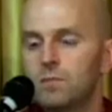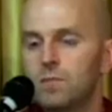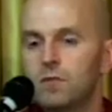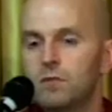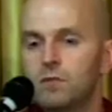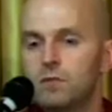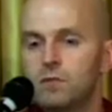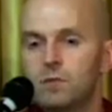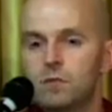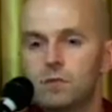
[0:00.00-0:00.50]

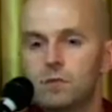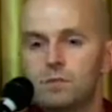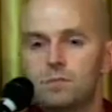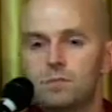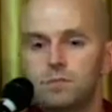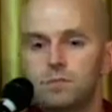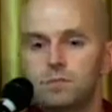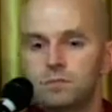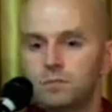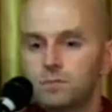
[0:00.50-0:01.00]
is that
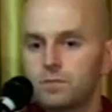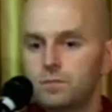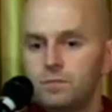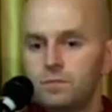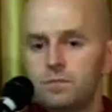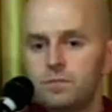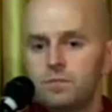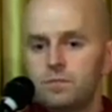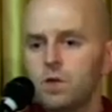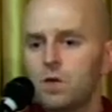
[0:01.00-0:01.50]

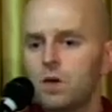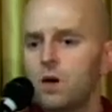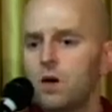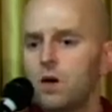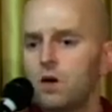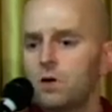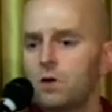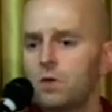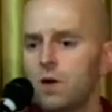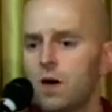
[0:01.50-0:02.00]

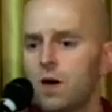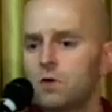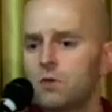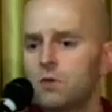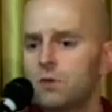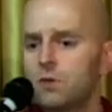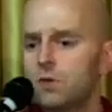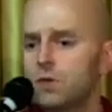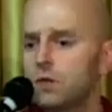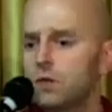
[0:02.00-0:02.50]
all around
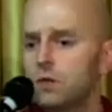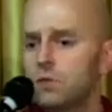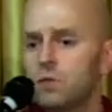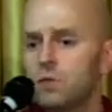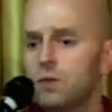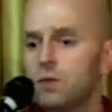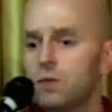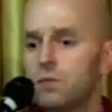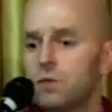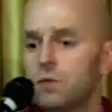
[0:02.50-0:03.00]
you are going to be
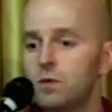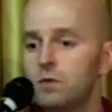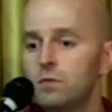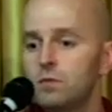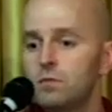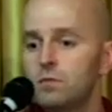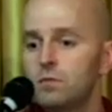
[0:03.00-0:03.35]
people